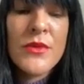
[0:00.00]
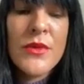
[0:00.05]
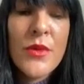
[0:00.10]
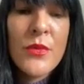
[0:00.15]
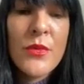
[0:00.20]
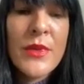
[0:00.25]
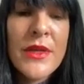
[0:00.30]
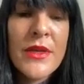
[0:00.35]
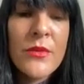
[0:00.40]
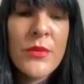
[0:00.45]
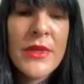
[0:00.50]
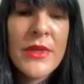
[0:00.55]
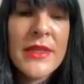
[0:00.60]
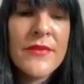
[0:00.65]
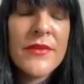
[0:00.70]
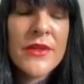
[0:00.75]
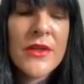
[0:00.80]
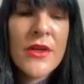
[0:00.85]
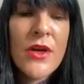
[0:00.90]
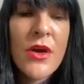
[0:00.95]
we
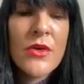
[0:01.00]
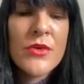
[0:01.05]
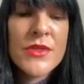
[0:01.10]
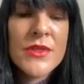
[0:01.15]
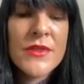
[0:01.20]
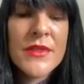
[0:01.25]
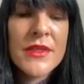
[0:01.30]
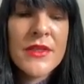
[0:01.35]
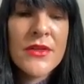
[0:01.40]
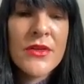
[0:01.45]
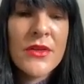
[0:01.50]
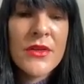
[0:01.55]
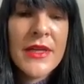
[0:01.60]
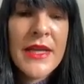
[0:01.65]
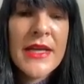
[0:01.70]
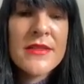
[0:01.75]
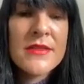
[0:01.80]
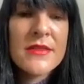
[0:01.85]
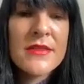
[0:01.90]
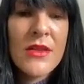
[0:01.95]
live in a culture that can
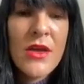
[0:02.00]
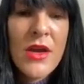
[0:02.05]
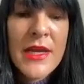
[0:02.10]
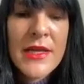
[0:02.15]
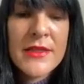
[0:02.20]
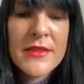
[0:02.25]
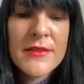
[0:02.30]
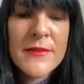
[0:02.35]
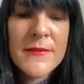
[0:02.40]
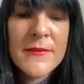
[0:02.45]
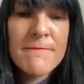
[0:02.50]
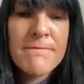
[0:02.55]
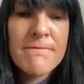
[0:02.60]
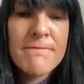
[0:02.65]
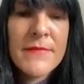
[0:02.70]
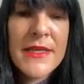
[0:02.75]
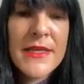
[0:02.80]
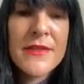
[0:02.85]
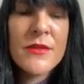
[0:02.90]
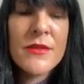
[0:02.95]
gaslight
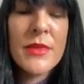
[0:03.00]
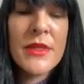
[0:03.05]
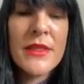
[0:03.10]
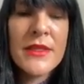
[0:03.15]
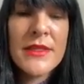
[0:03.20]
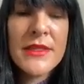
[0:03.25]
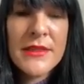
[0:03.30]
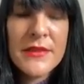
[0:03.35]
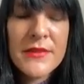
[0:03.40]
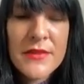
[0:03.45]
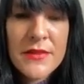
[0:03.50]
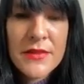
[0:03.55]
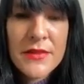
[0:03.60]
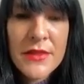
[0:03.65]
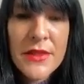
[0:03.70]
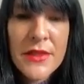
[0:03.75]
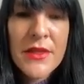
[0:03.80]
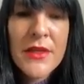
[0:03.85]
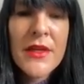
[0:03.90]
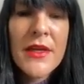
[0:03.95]
these abilities
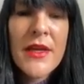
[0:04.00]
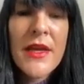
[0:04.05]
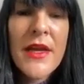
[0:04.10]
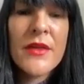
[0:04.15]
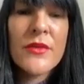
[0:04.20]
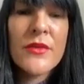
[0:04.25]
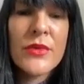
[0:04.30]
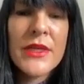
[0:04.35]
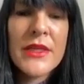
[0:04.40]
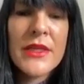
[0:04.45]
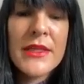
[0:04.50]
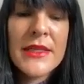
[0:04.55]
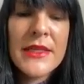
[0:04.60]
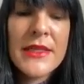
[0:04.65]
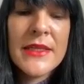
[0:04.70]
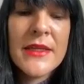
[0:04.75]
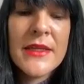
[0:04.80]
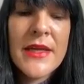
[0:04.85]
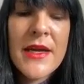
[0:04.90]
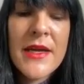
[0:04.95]
and
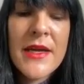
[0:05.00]
really,